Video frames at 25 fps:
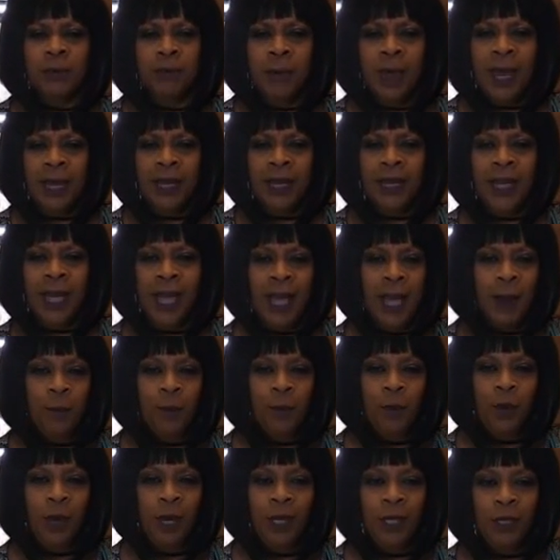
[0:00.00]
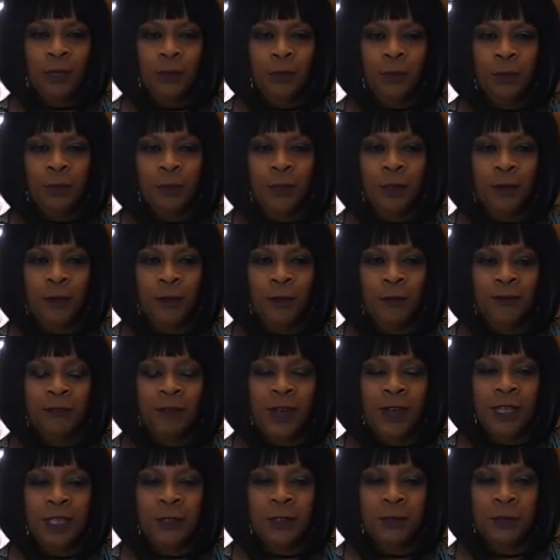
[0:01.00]
my camera a little bit on
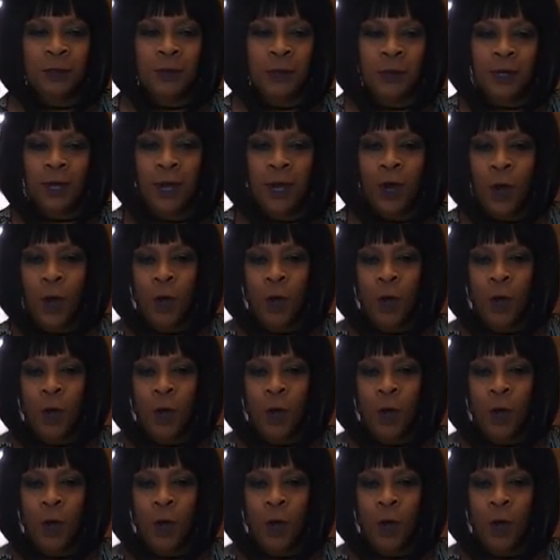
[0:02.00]
Facebook.